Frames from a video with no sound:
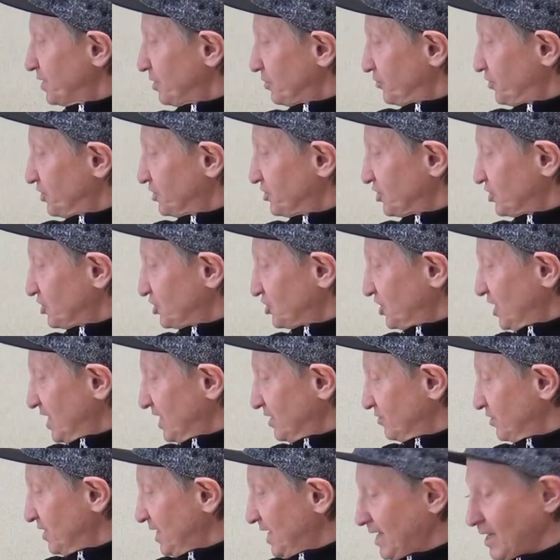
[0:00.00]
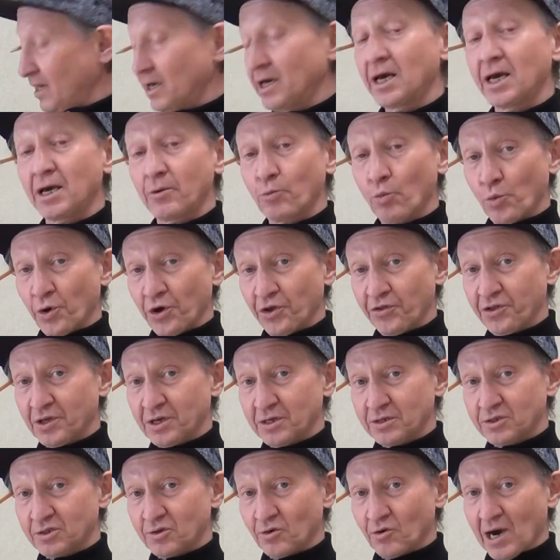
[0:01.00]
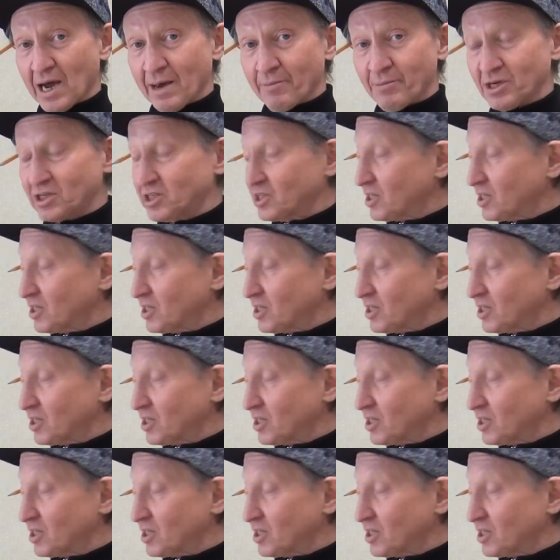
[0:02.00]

this is done with ceramic